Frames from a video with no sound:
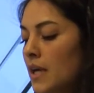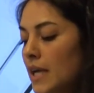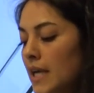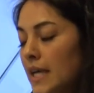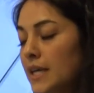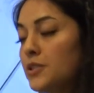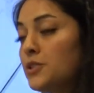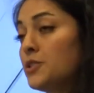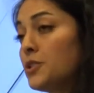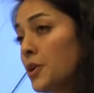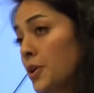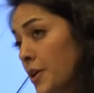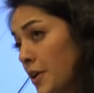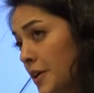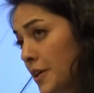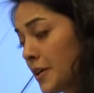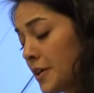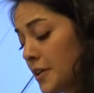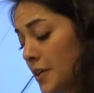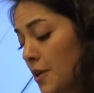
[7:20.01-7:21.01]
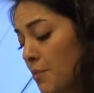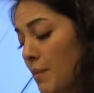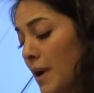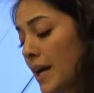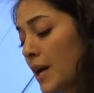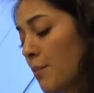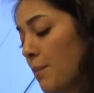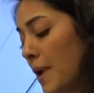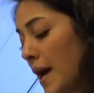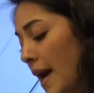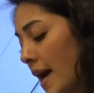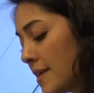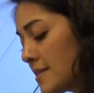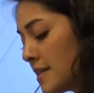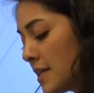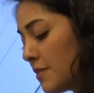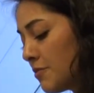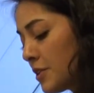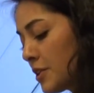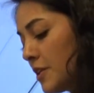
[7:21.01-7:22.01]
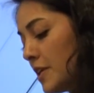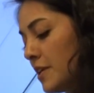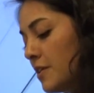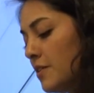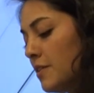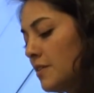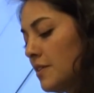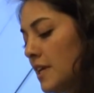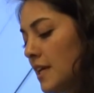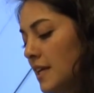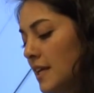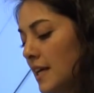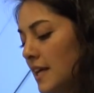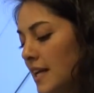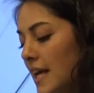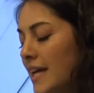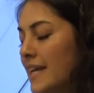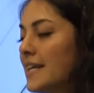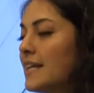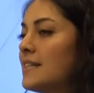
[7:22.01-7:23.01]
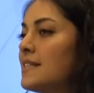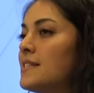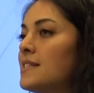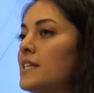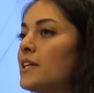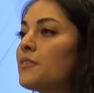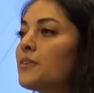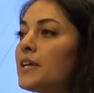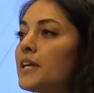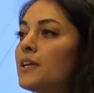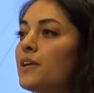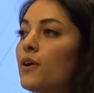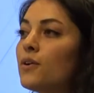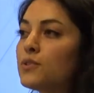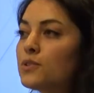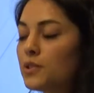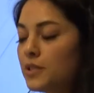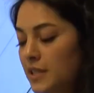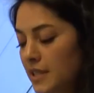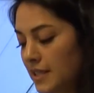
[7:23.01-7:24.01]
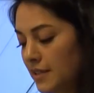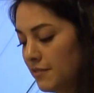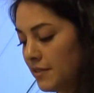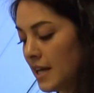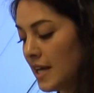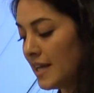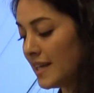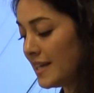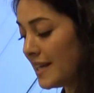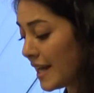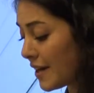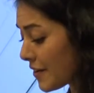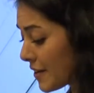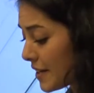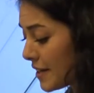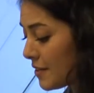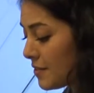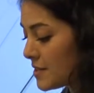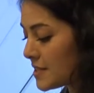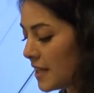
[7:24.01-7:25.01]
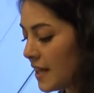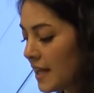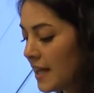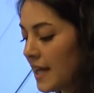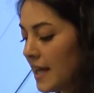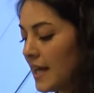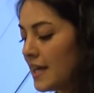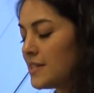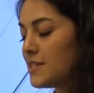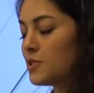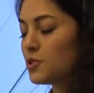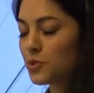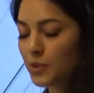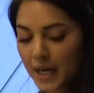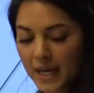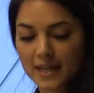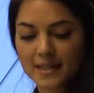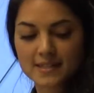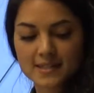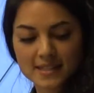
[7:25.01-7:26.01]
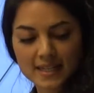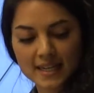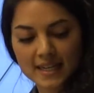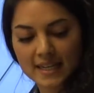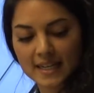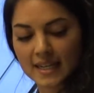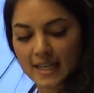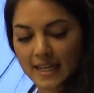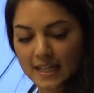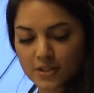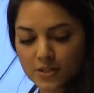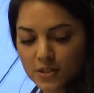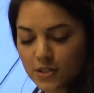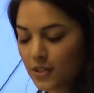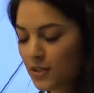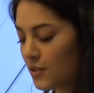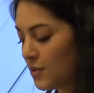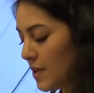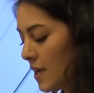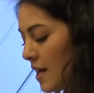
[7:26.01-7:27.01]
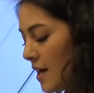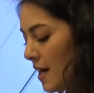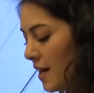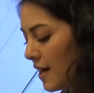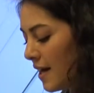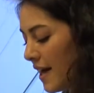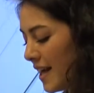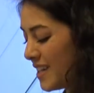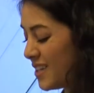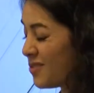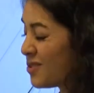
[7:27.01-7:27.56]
In turn, my capacity for critical thinking and considering alternative narratives has translated into a kind